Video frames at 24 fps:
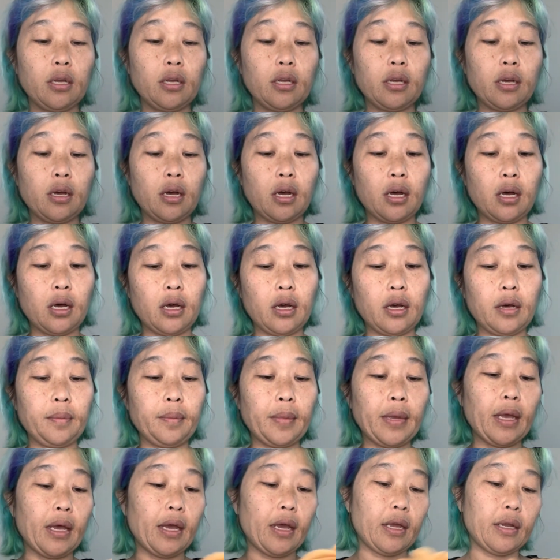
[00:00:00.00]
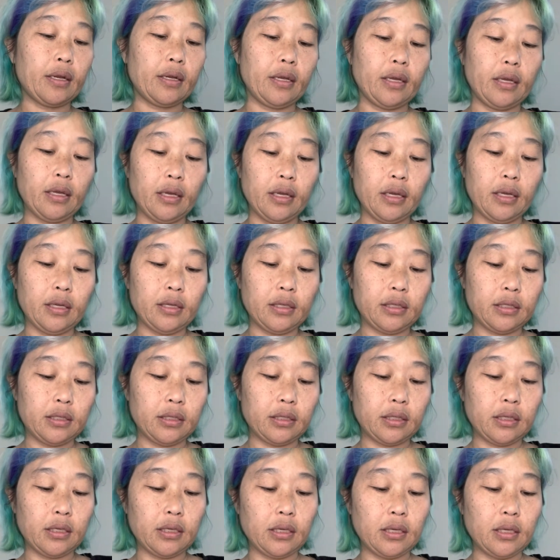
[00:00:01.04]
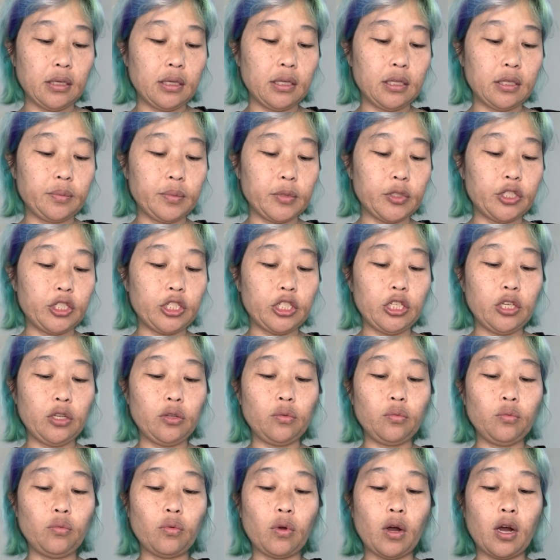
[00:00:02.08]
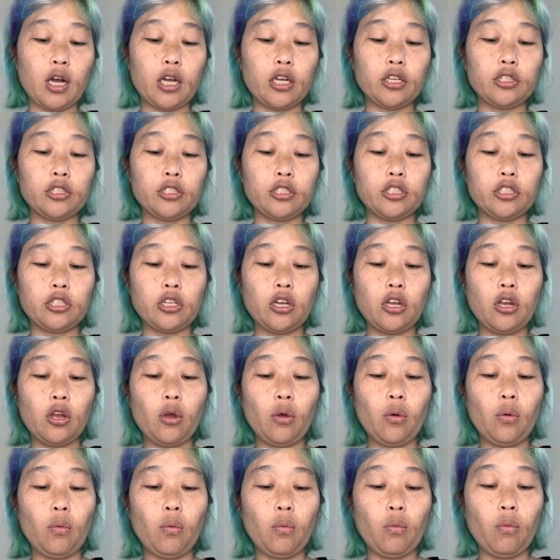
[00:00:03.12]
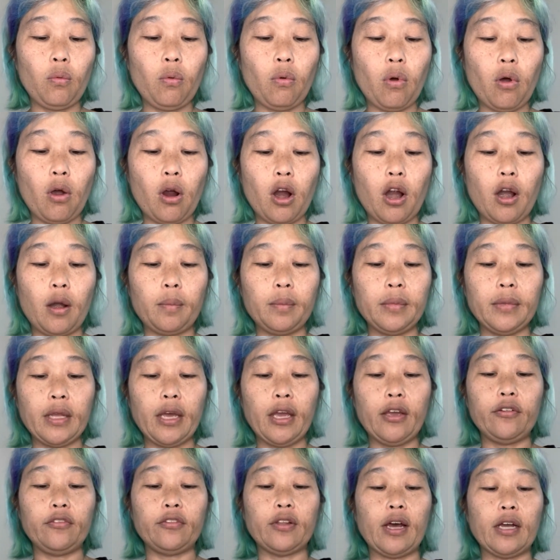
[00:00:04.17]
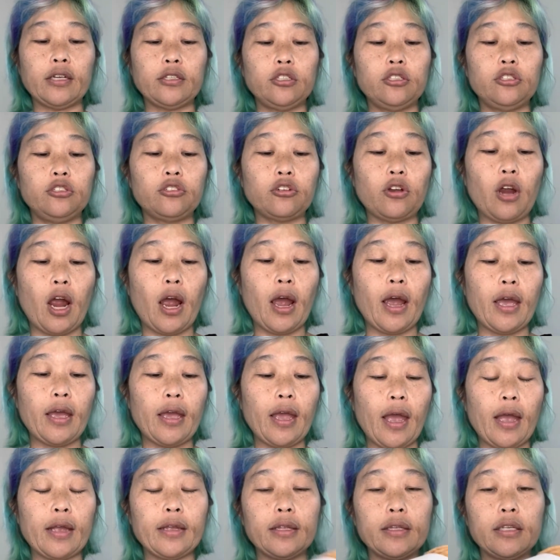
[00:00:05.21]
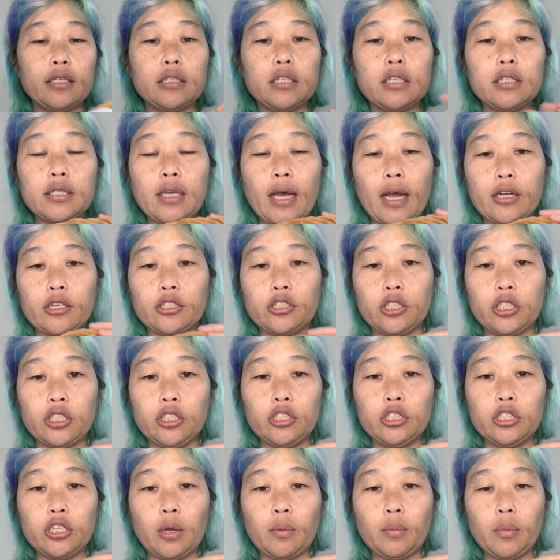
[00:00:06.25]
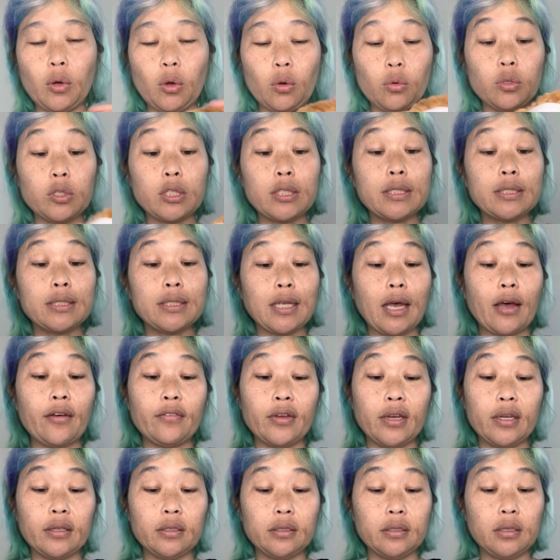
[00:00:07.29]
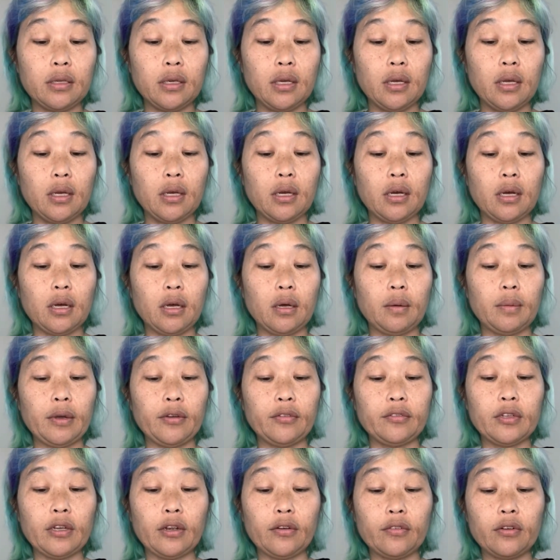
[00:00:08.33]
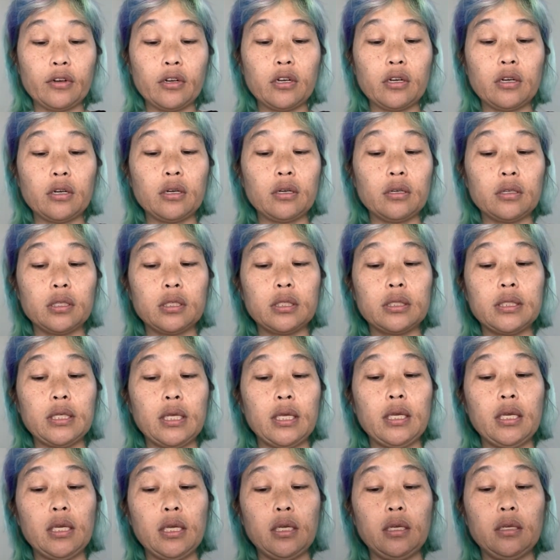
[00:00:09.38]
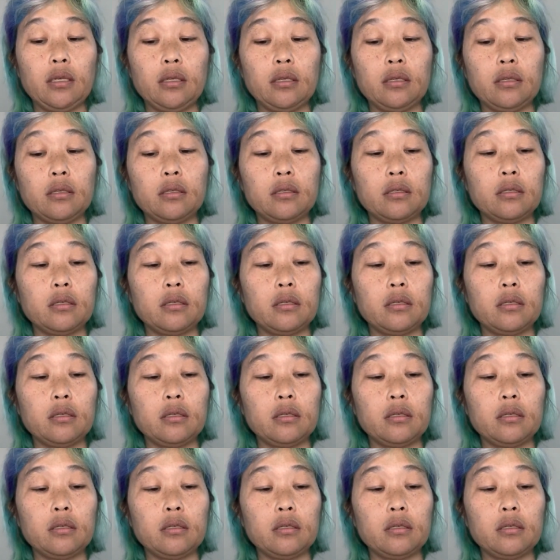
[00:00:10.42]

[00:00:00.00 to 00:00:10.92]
and it is machine wash, warm, lay flat to dry, and this is actually jumbo 7. I've never seen